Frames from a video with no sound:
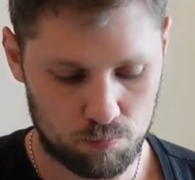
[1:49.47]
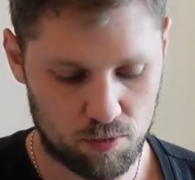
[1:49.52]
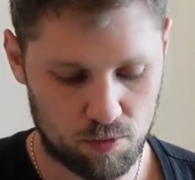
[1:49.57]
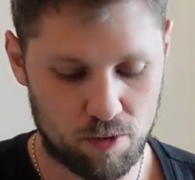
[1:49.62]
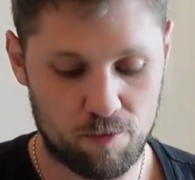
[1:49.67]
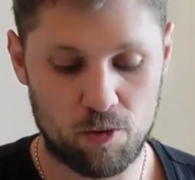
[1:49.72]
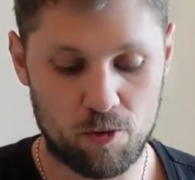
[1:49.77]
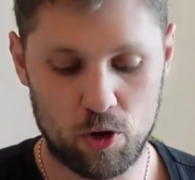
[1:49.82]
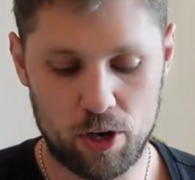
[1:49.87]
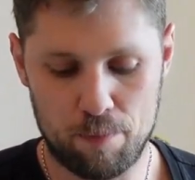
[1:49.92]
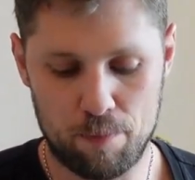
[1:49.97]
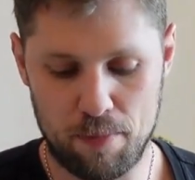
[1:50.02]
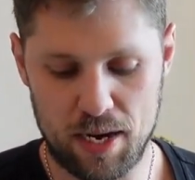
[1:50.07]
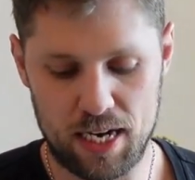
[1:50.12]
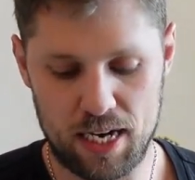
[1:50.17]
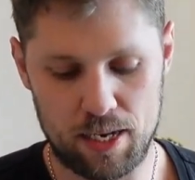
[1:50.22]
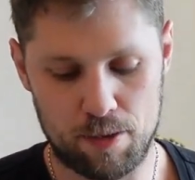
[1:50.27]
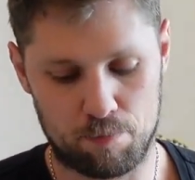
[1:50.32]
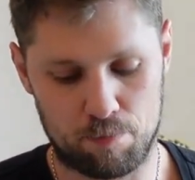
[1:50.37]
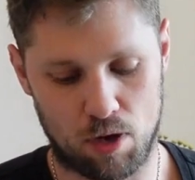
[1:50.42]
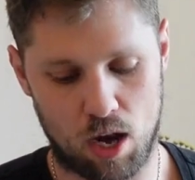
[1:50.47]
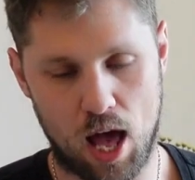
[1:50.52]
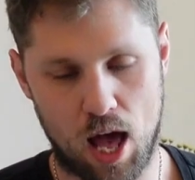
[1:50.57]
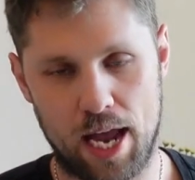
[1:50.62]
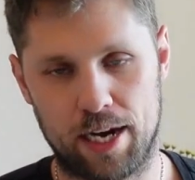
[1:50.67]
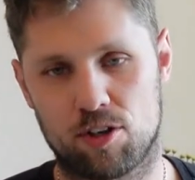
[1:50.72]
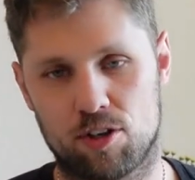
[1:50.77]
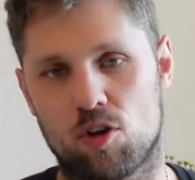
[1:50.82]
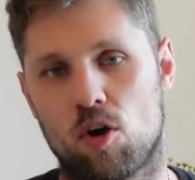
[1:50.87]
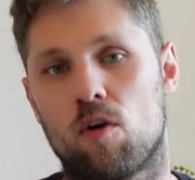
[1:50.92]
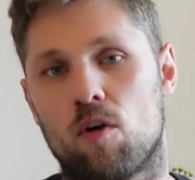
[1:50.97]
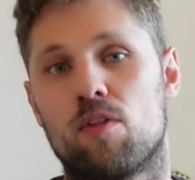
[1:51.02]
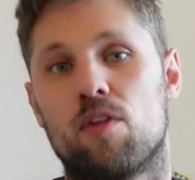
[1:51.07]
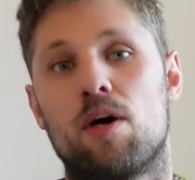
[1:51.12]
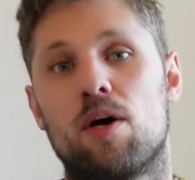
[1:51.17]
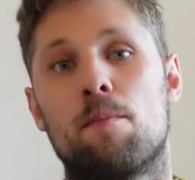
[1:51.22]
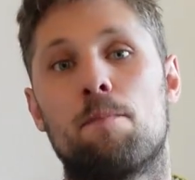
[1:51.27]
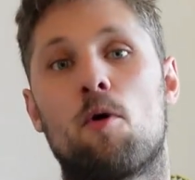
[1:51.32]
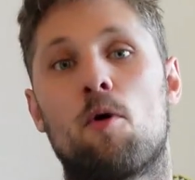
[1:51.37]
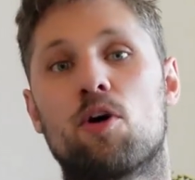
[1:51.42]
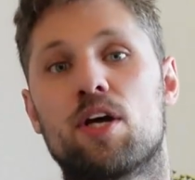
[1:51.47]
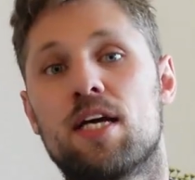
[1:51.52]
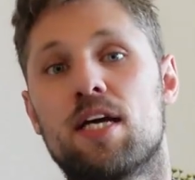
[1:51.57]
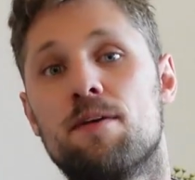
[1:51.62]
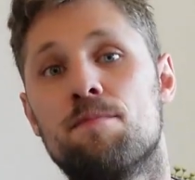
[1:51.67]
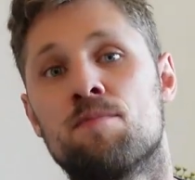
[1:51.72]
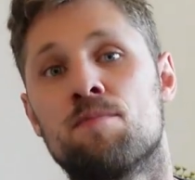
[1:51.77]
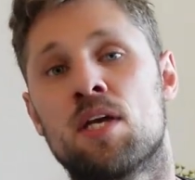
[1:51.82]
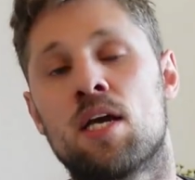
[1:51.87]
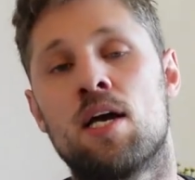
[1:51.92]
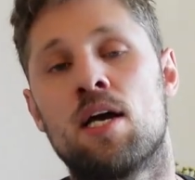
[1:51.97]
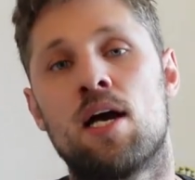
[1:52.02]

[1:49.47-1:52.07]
Very medium light on the body,